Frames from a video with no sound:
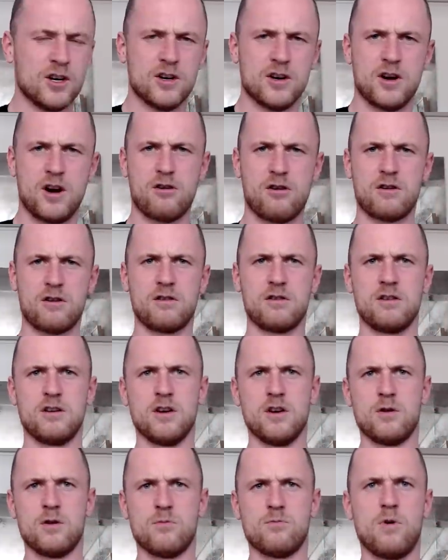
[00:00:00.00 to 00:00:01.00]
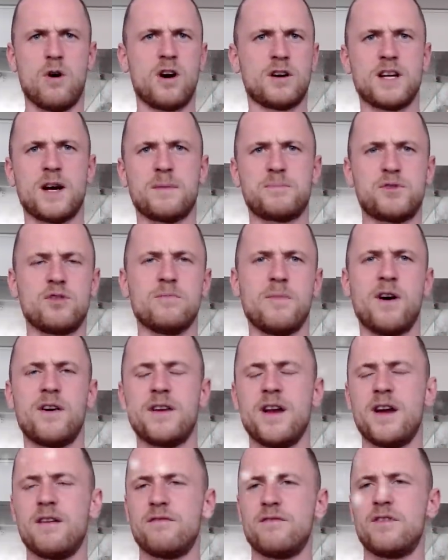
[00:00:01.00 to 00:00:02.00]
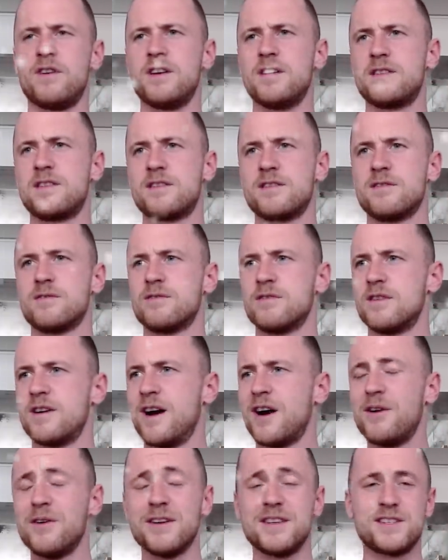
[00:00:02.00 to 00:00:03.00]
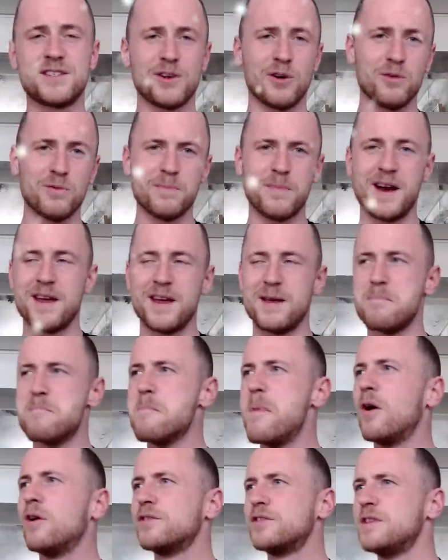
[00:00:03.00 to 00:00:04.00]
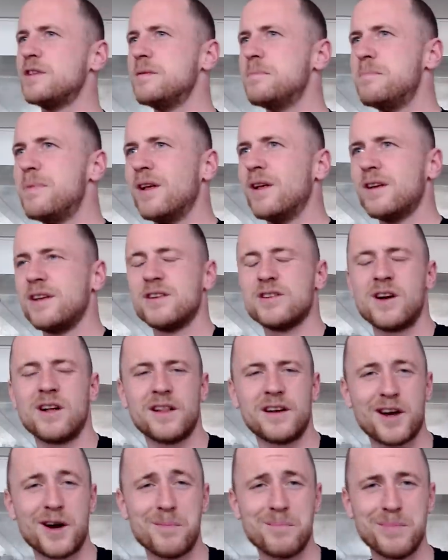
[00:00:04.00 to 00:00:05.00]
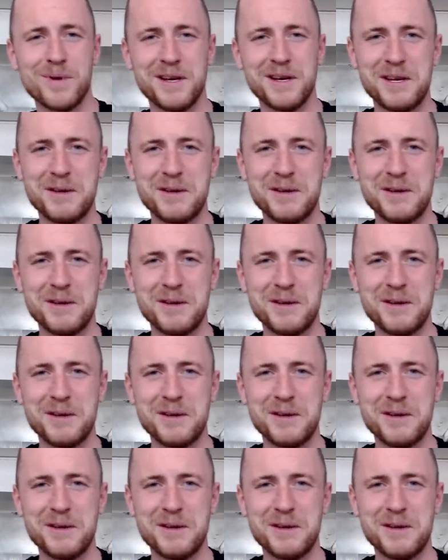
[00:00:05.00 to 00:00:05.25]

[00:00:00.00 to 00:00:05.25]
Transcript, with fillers: or walked up to Mount Everest, or how I sold my multi-billion dollar company.